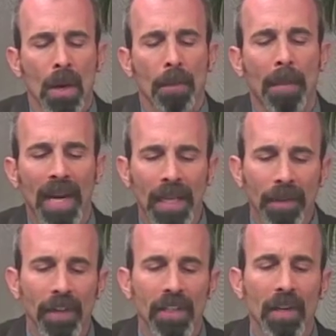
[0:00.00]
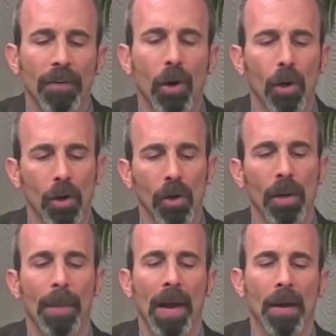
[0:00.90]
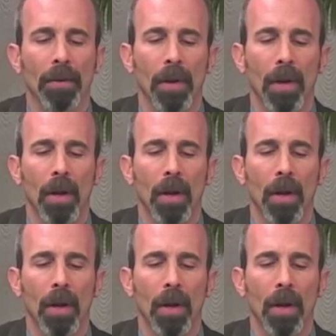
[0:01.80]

Many of us have heard about